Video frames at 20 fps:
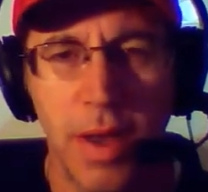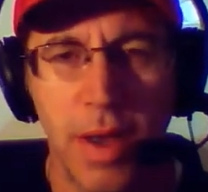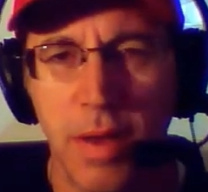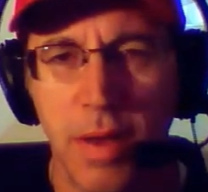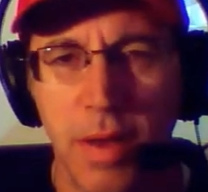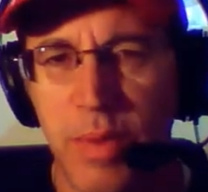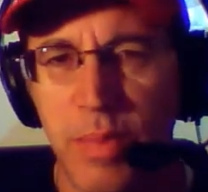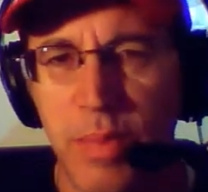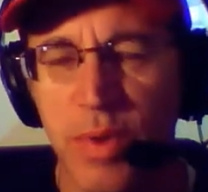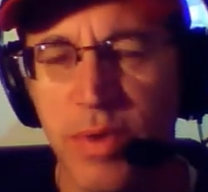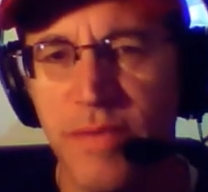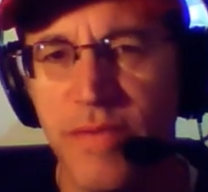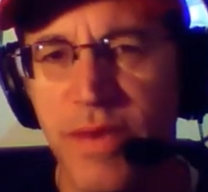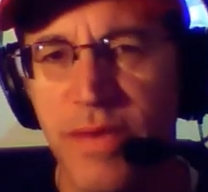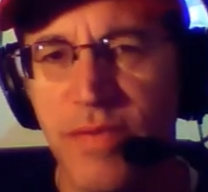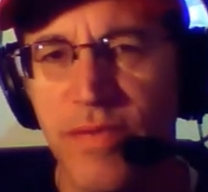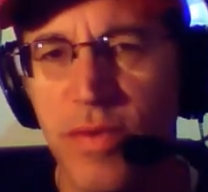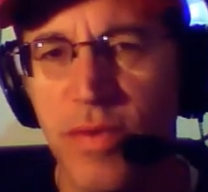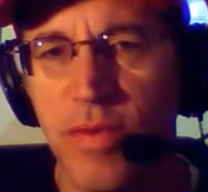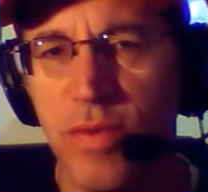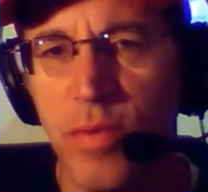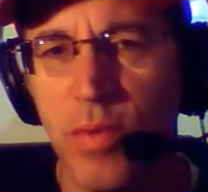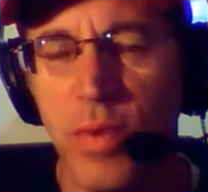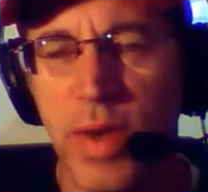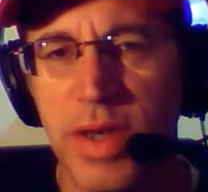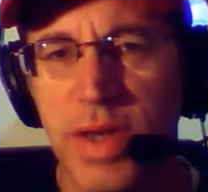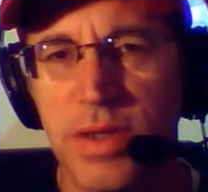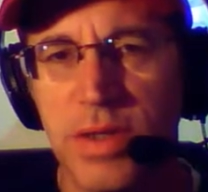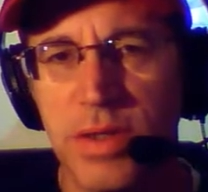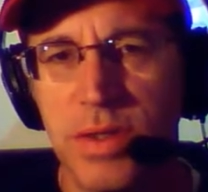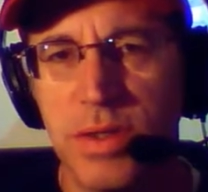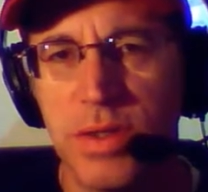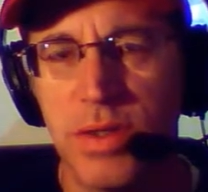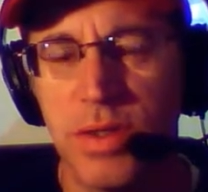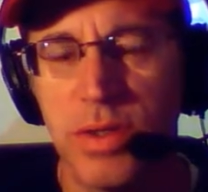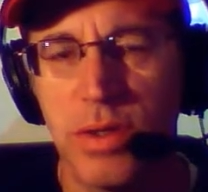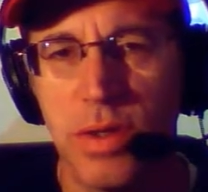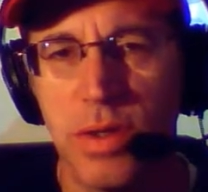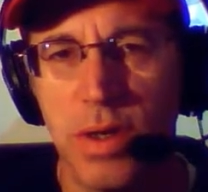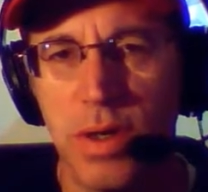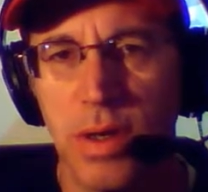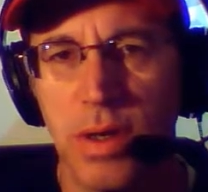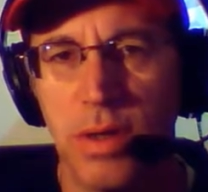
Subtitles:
People of different races